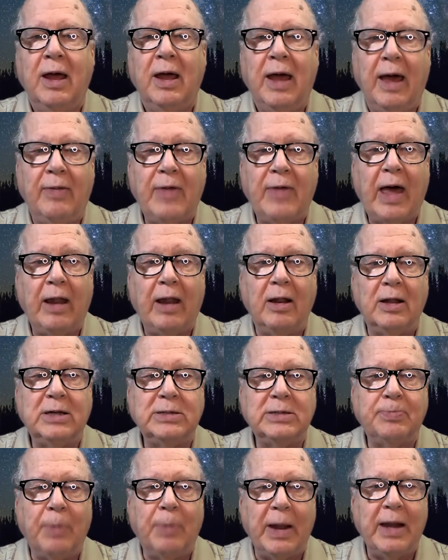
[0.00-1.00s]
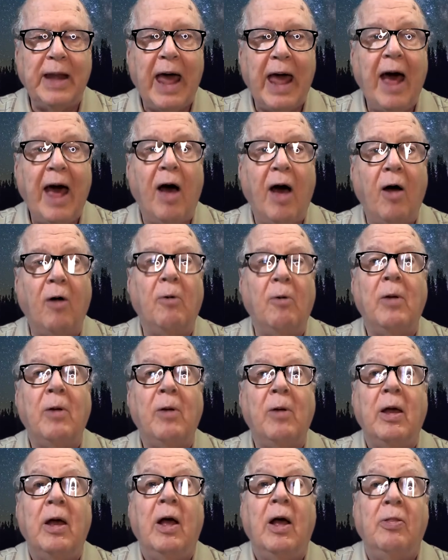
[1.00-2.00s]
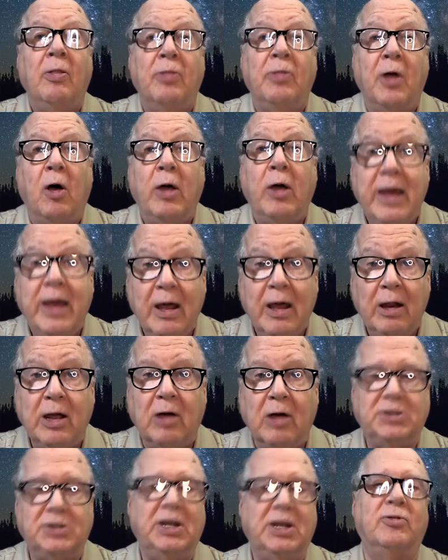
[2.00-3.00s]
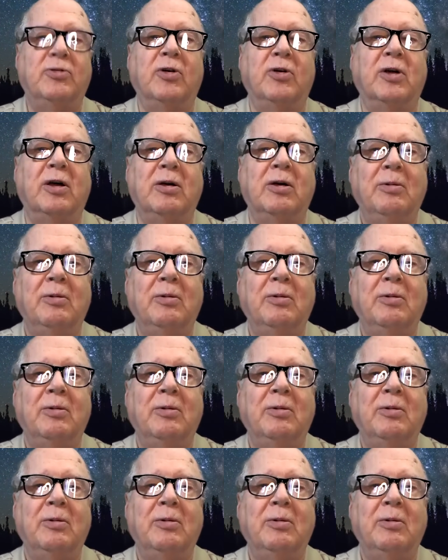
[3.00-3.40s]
and that'll explain how the heliocentric